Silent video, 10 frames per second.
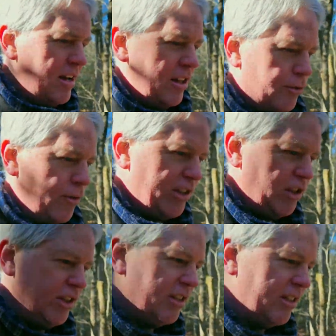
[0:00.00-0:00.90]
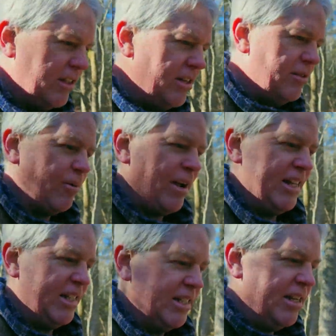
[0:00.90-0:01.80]
thrushes,
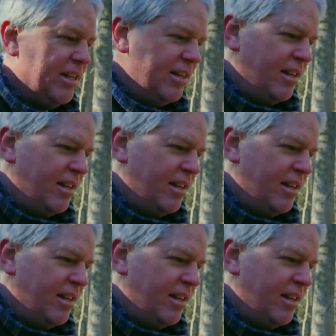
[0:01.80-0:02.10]
wrens.